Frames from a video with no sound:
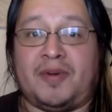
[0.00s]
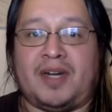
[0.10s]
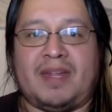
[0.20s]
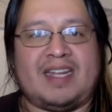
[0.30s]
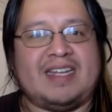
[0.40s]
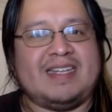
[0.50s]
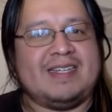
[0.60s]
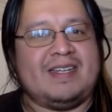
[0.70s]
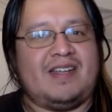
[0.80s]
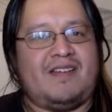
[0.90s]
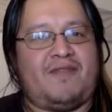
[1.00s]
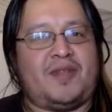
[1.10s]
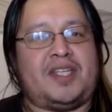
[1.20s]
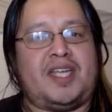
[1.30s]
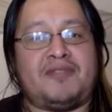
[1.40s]
Spielberg. I'm like, for
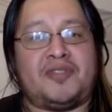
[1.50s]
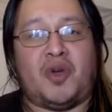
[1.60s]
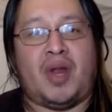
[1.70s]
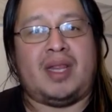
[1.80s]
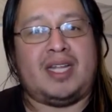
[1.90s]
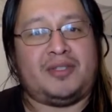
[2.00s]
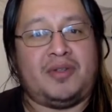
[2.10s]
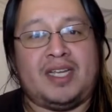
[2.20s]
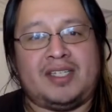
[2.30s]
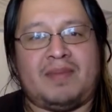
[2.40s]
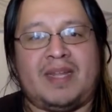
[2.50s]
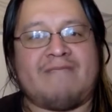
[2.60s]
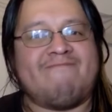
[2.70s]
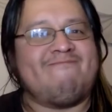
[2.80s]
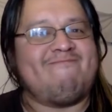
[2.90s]
the sake of story, let's do this. I'm like,
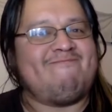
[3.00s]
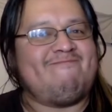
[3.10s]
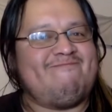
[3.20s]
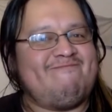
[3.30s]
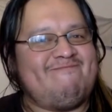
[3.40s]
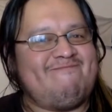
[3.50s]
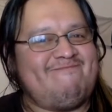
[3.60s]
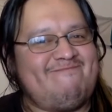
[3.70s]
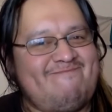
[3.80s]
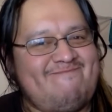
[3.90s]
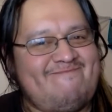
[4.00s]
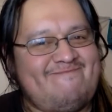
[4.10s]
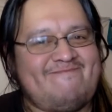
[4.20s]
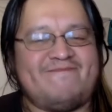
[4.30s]
hmm.